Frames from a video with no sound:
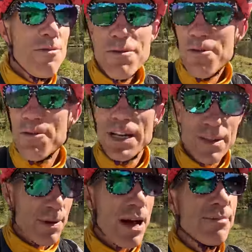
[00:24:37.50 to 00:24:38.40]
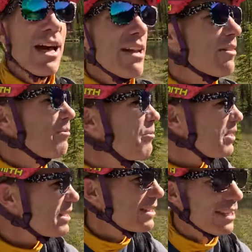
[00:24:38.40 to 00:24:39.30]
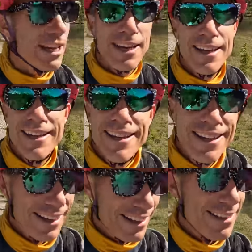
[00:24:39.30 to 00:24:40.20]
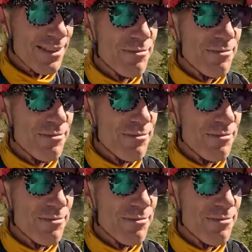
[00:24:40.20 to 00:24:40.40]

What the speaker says: Ooh, we just popped out of the woods and it is